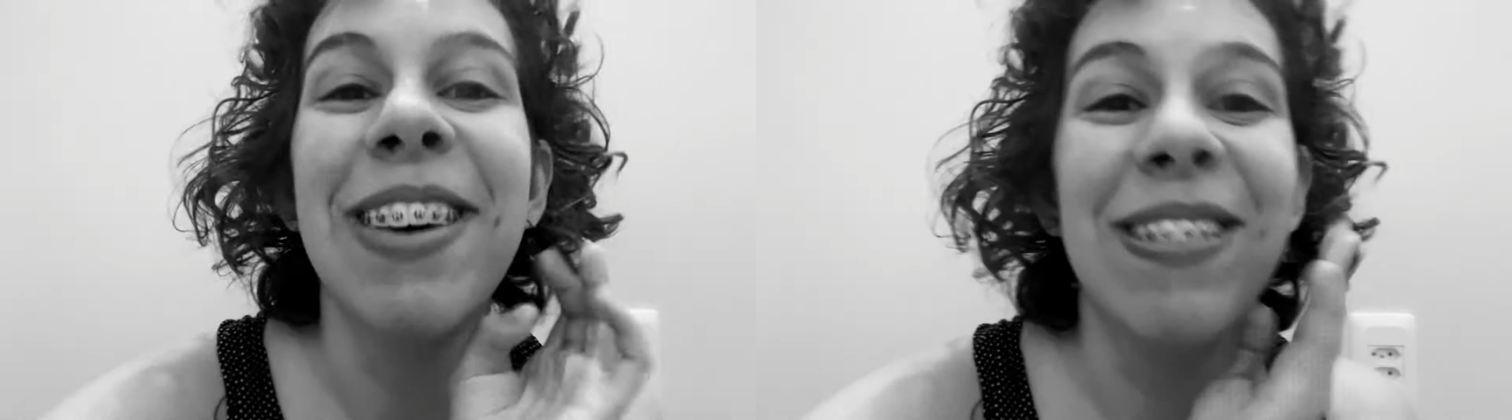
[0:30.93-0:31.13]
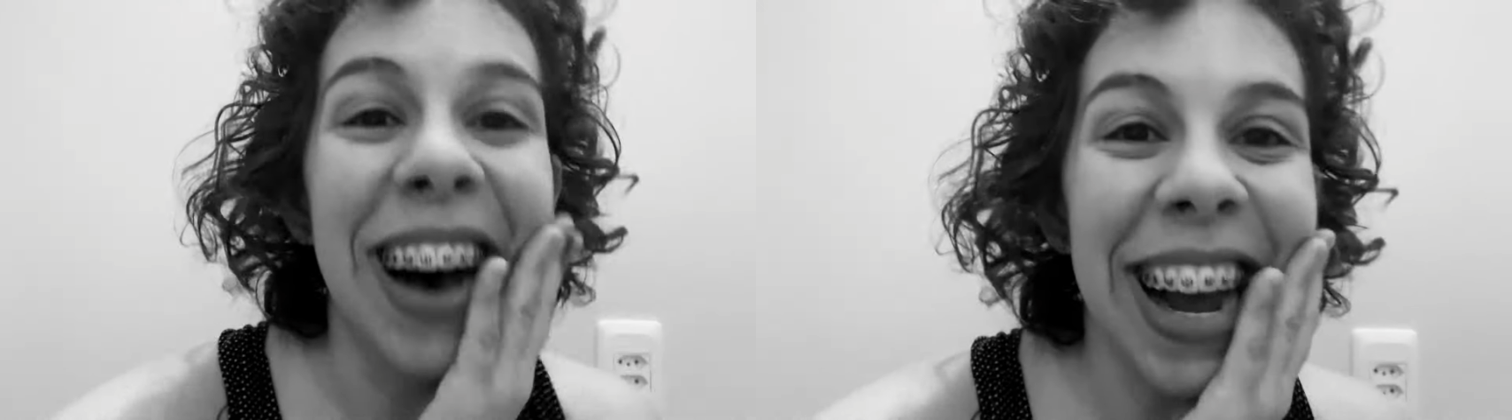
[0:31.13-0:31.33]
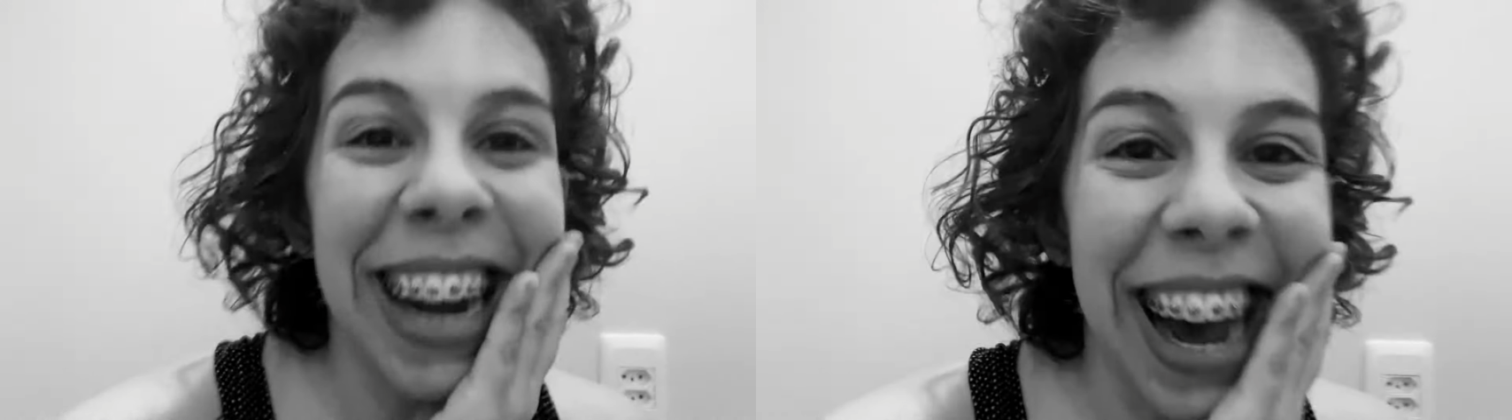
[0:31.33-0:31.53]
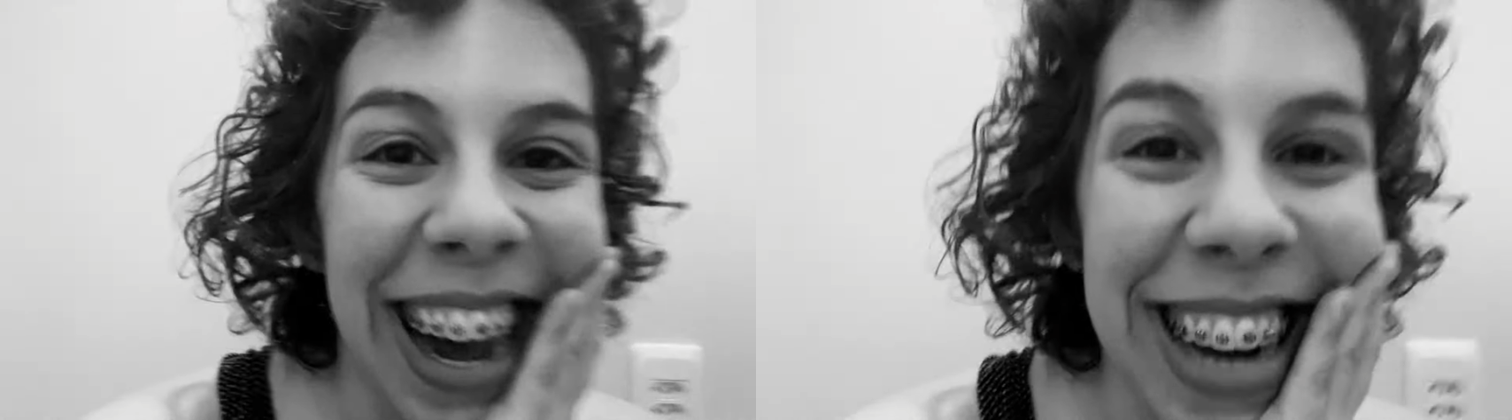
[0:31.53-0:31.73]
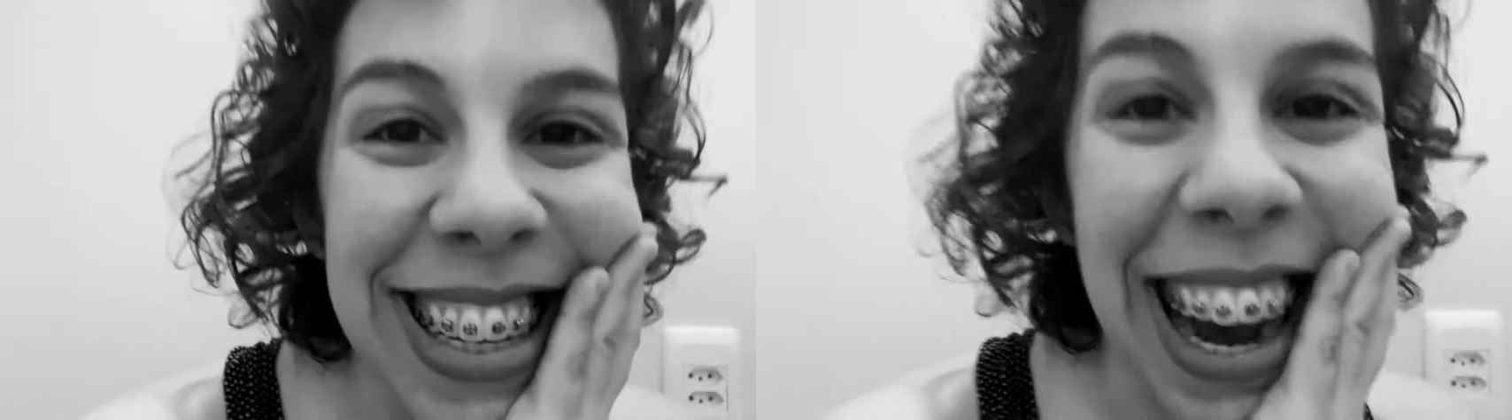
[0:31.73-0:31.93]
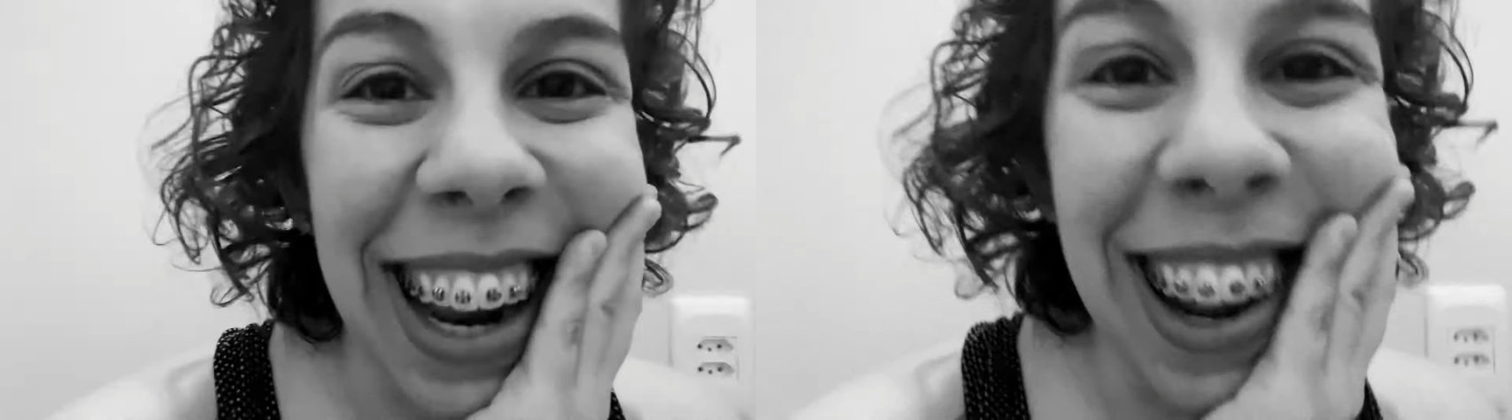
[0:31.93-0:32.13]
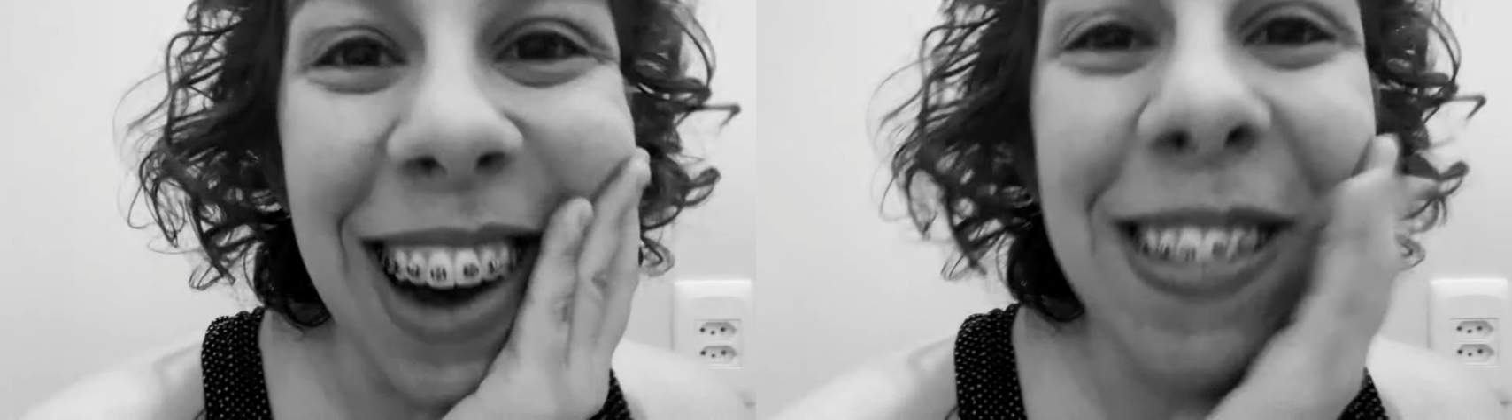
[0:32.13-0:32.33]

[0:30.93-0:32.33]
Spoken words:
Bye guys, I love